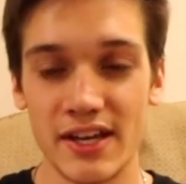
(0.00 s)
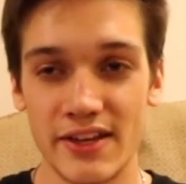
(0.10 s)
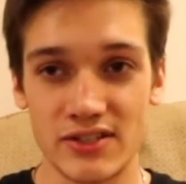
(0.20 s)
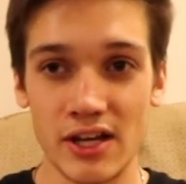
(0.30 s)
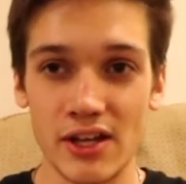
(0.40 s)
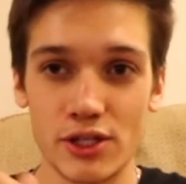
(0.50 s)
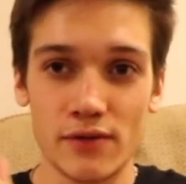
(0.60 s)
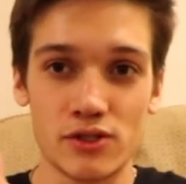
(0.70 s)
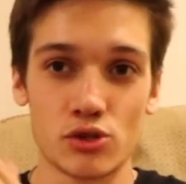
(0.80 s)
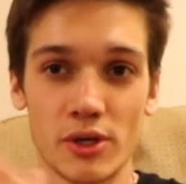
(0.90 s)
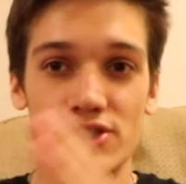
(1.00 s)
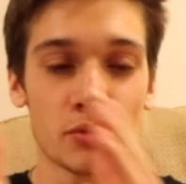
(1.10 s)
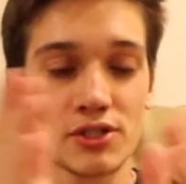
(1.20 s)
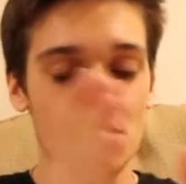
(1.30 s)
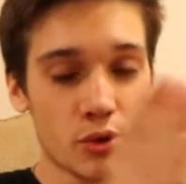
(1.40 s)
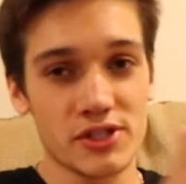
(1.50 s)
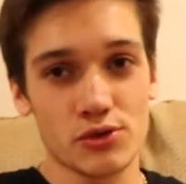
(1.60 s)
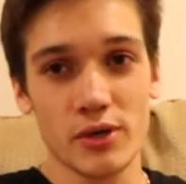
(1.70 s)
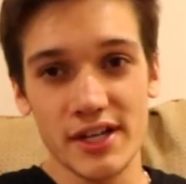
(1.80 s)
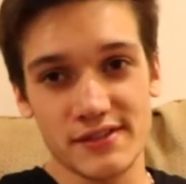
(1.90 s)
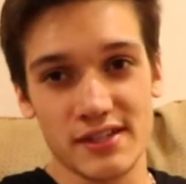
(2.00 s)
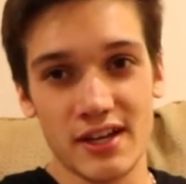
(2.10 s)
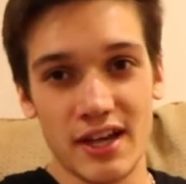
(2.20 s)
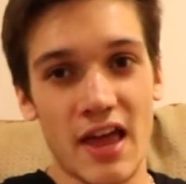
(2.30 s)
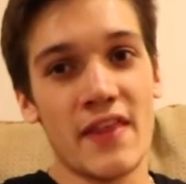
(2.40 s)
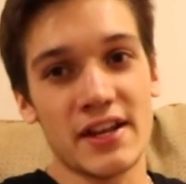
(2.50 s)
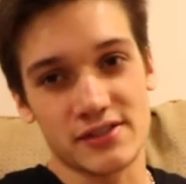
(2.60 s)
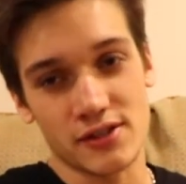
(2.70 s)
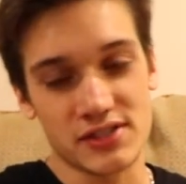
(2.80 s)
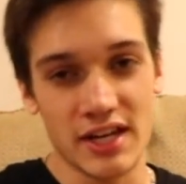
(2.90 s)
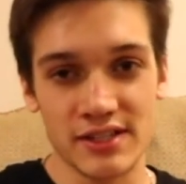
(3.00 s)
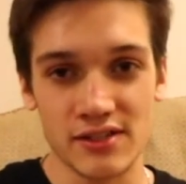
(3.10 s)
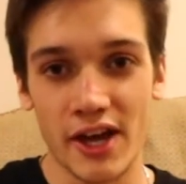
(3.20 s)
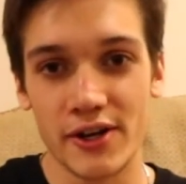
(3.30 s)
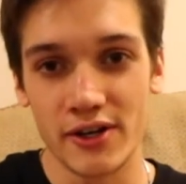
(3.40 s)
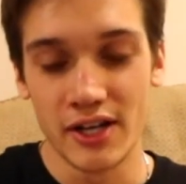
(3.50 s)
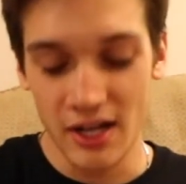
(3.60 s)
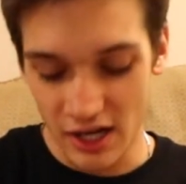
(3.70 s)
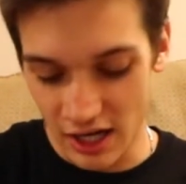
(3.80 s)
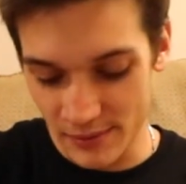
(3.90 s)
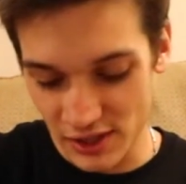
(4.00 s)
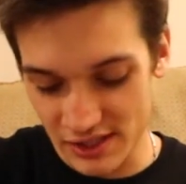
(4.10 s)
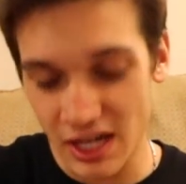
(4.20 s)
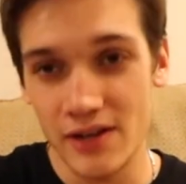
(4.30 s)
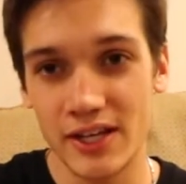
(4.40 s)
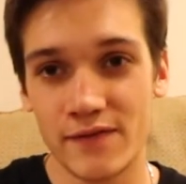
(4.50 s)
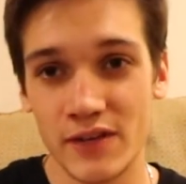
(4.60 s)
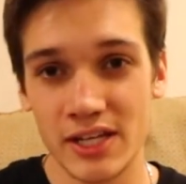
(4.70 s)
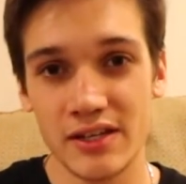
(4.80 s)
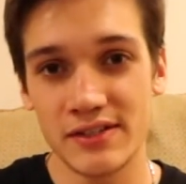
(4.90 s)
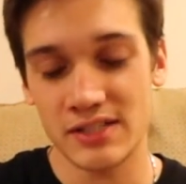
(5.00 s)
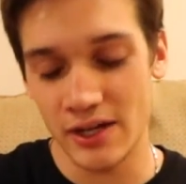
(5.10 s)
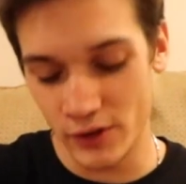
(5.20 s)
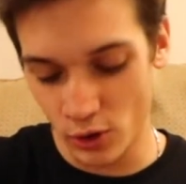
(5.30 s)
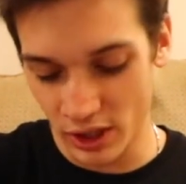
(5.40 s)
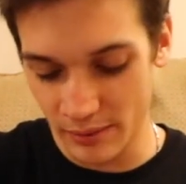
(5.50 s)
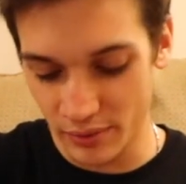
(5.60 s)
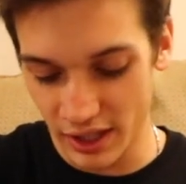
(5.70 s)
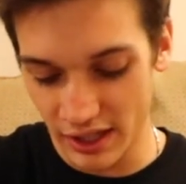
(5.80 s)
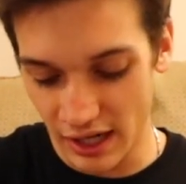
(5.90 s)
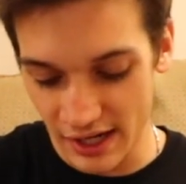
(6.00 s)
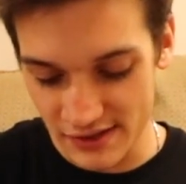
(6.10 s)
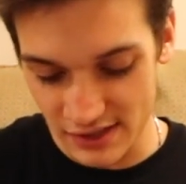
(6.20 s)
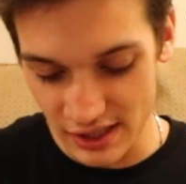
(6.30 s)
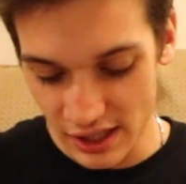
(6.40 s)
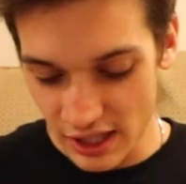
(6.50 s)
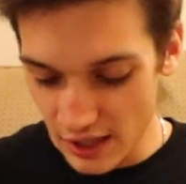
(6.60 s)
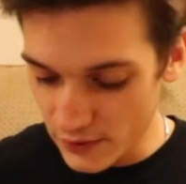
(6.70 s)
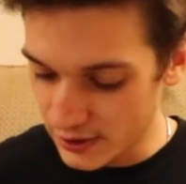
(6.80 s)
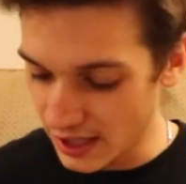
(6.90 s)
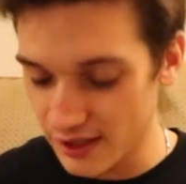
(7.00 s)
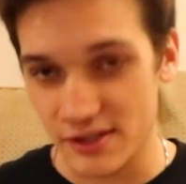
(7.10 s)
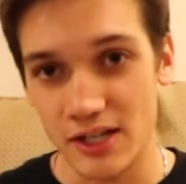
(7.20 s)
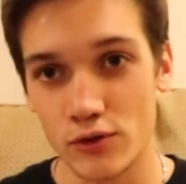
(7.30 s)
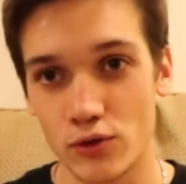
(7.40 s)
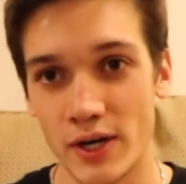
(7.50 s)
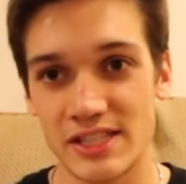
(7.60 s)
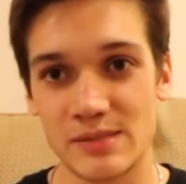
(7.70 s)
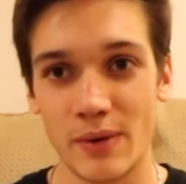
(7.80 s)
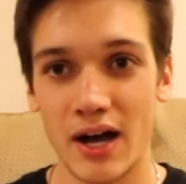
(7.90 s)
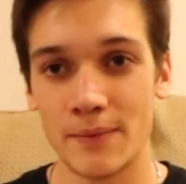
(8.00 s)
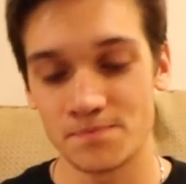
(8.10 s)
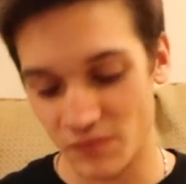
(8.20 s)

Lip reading: It's kind of like you have to twist, and then it starts getting tighter. So that's kind of like finicky. It's kind of annoying, but honestly, if you get it to like the right spot,